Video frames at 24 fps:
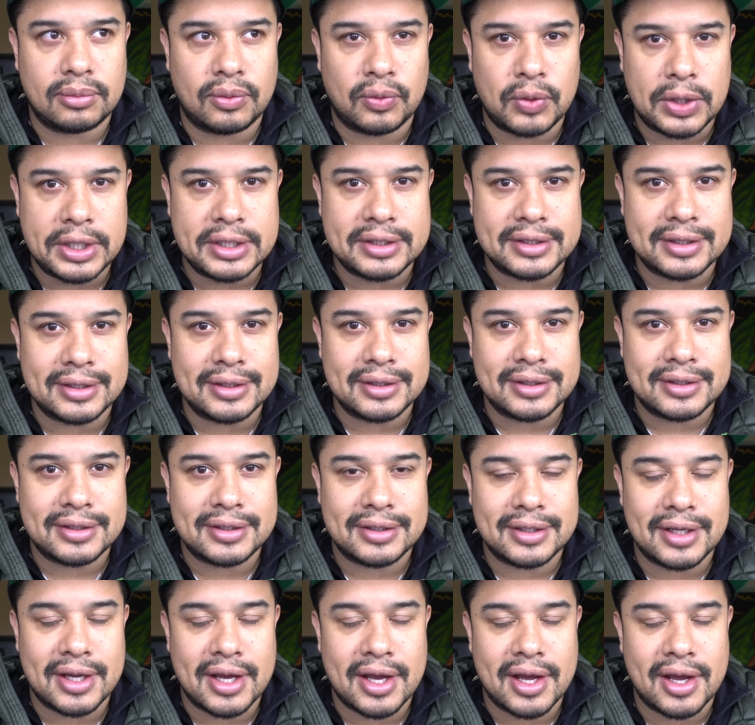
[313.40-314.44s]

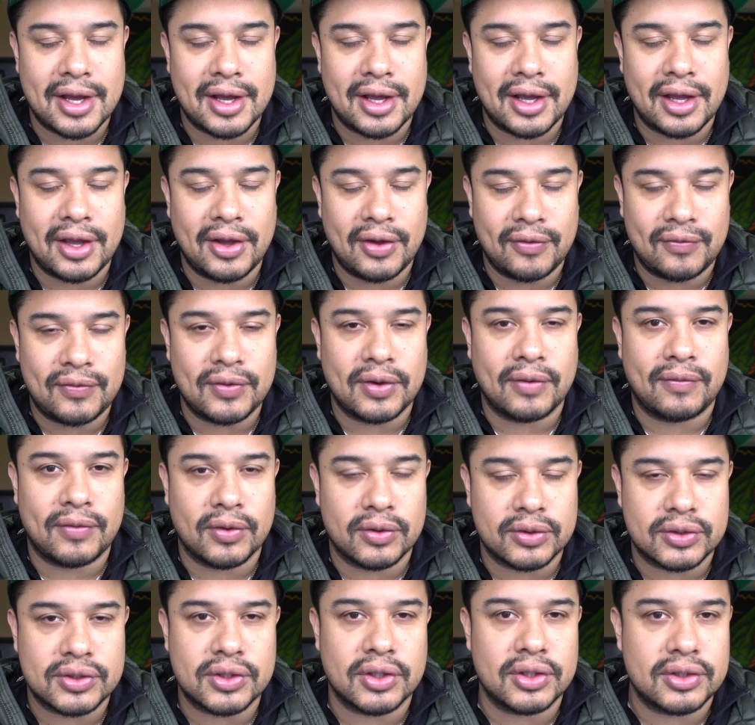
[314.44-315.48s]
reasons, uh, it, it
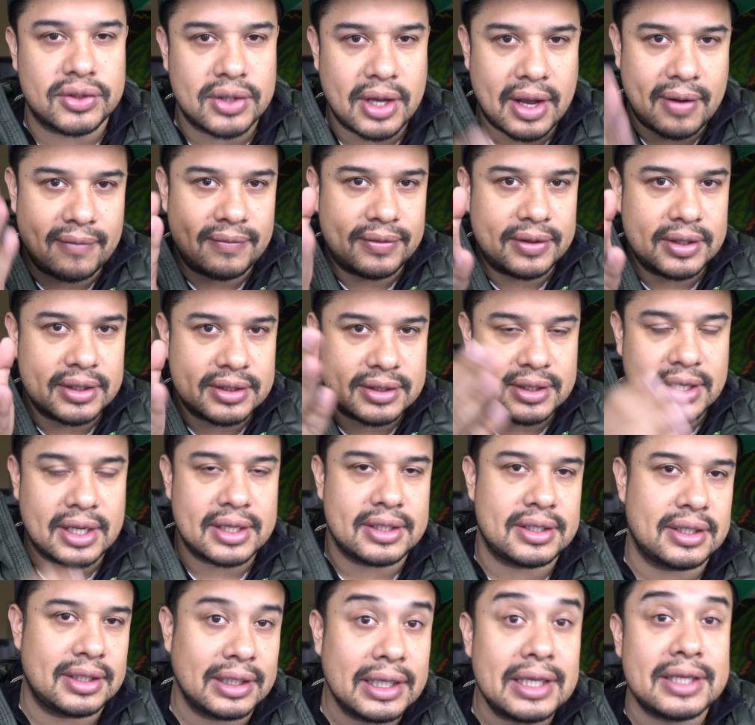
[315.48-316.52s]
feels good to have this,
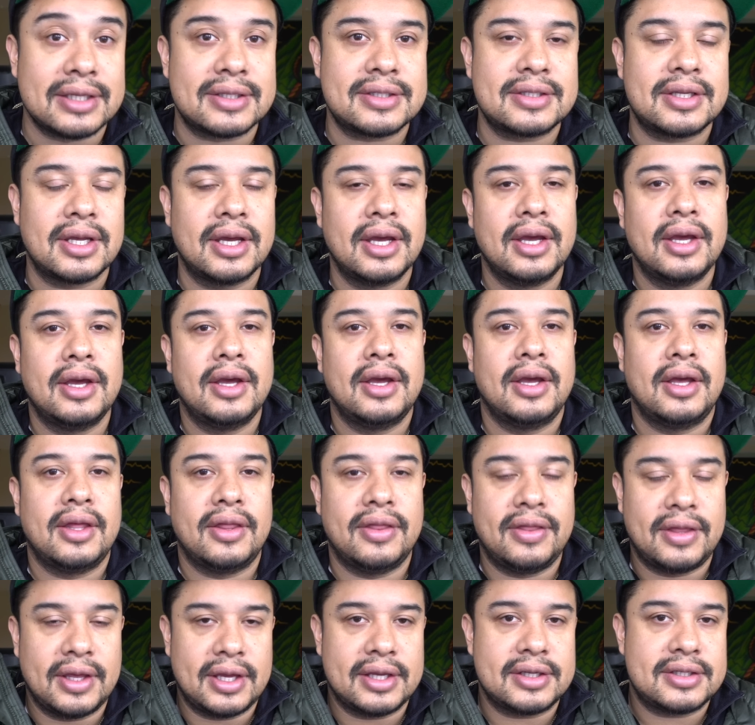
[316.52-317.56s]
at least
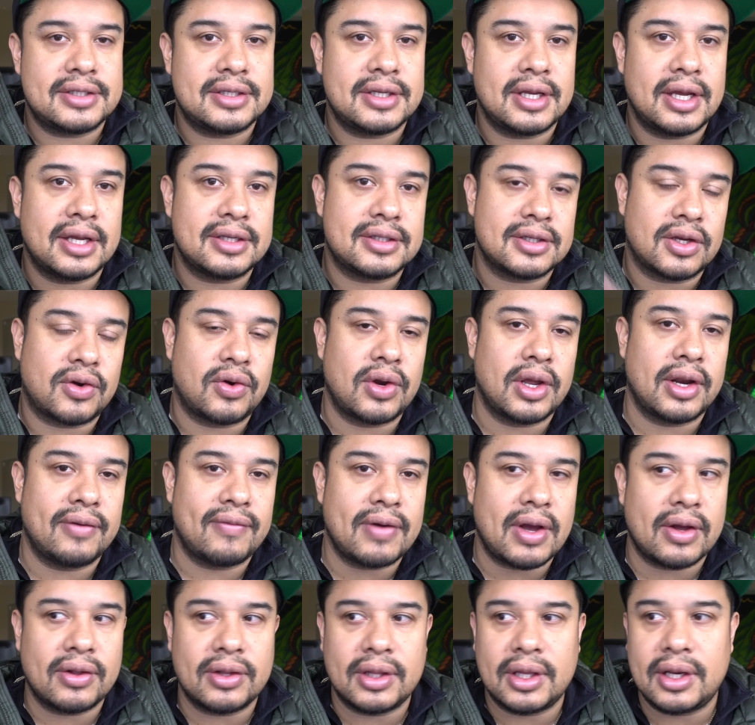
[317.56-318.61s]
this, as a creative
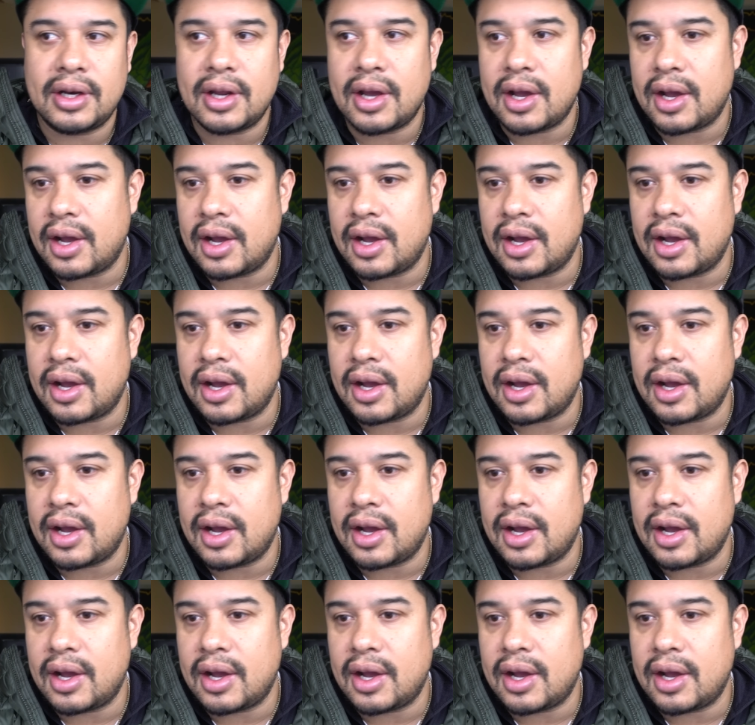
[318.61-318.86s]
outlet.